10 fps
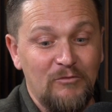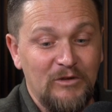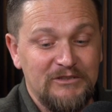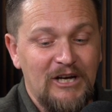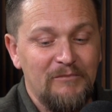and
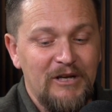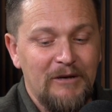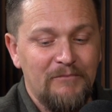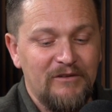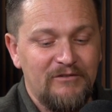what's coming
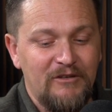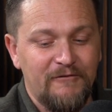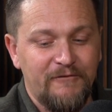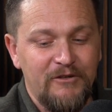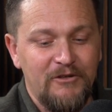up this
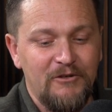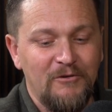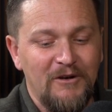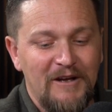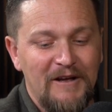year for
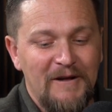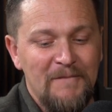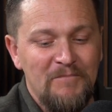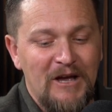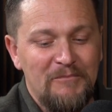you.
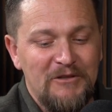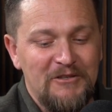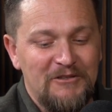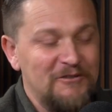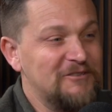But
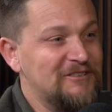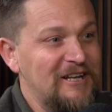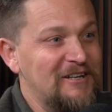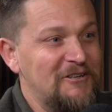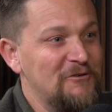then you
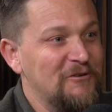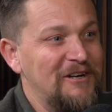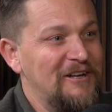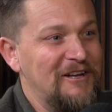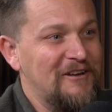stated you
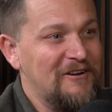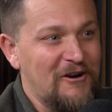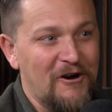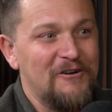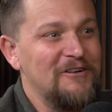are a
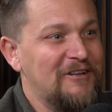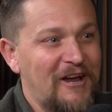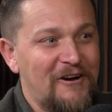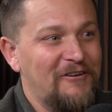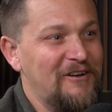
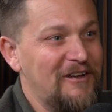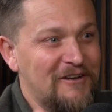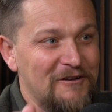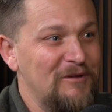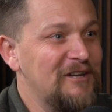card-carrying,
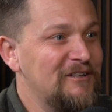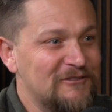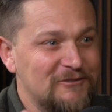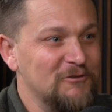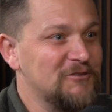
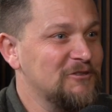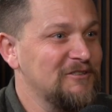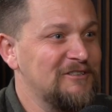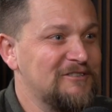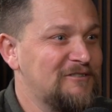committed
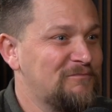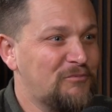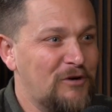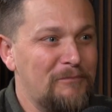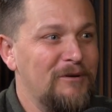socialist,
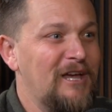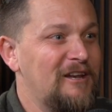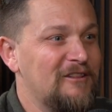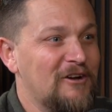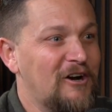
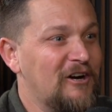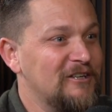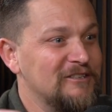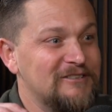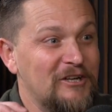propagating the
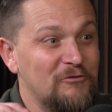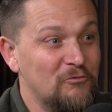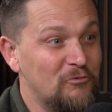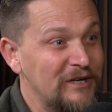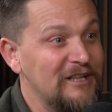cause,
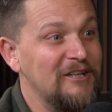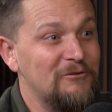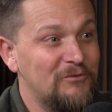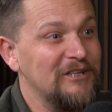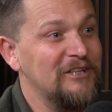and
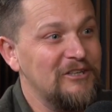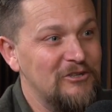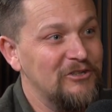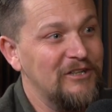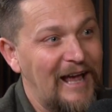really, really
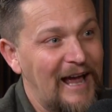good